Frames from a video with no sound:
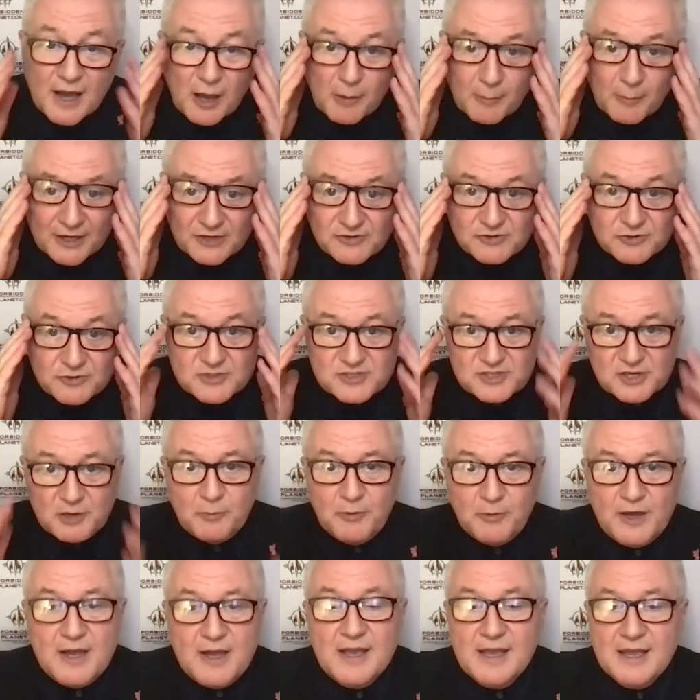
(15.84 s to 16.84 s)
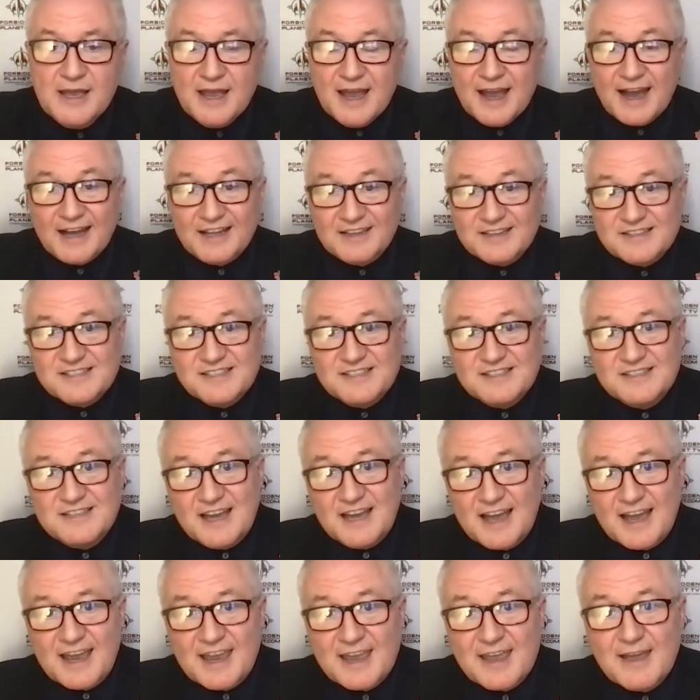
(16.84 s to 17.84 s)
I'm Andrew Sumner, and
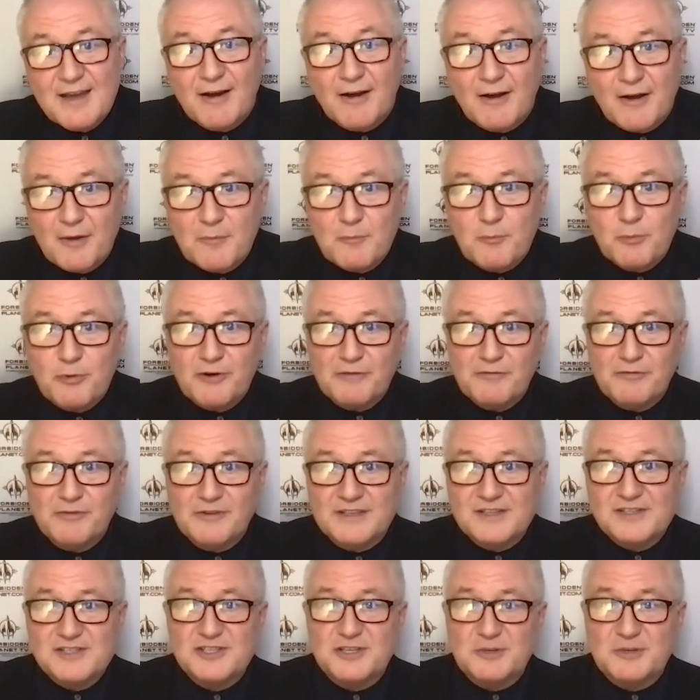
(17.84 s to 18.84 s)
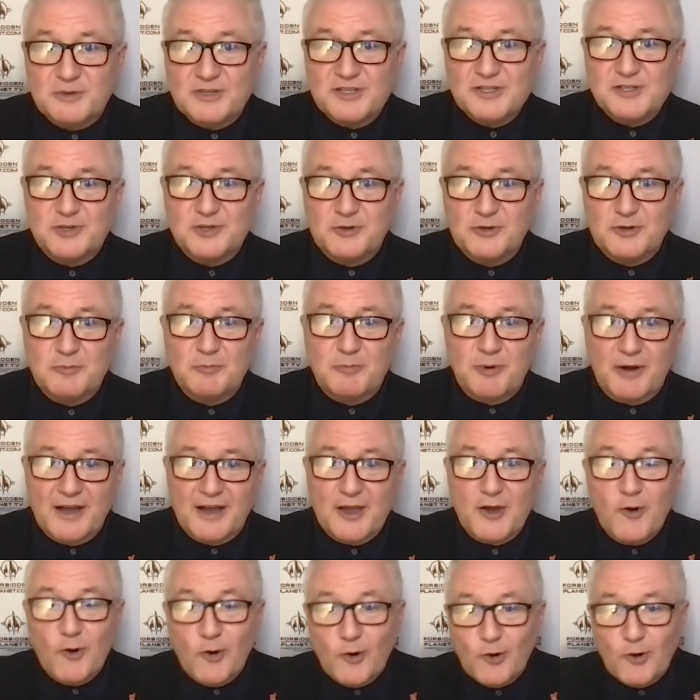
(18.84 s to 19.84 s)
today I'm privileged to be joined
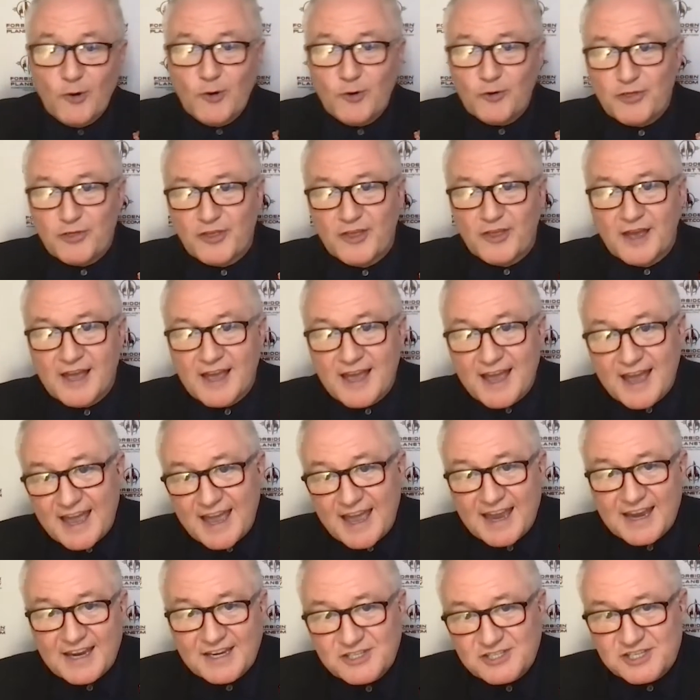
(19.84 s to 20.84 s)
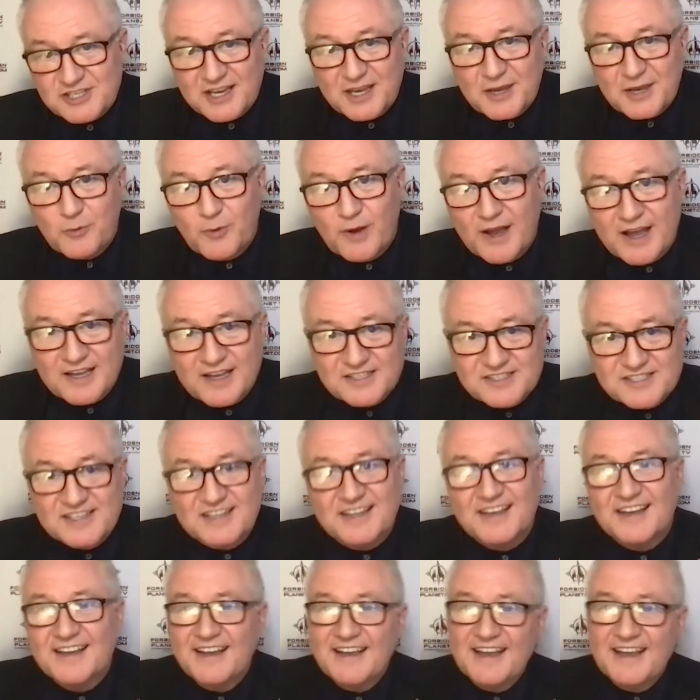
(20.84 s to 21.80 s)
by author AJ West.